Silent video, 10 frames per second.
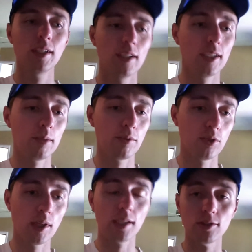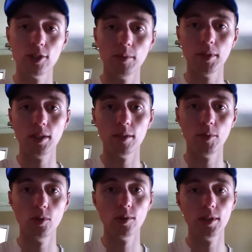um, if you guys are jumping on the
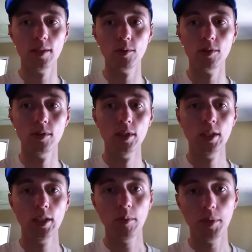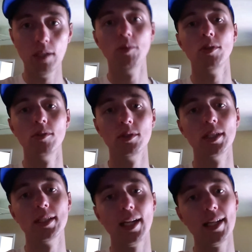board, that we'll be able to
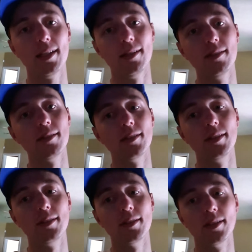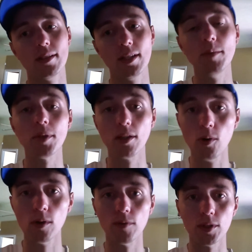really attack it and, and keep it
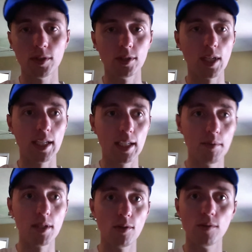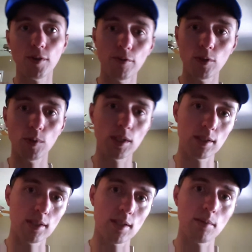going versus like keep it going for a few weeks
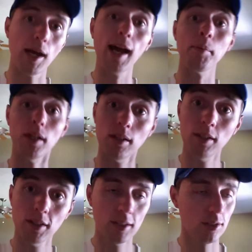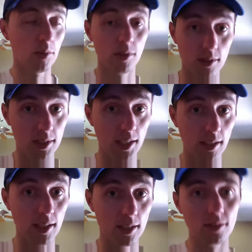and then something happens. So we're gonna see how
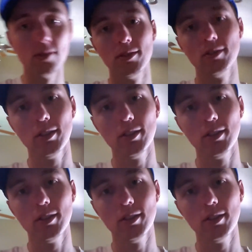that goes.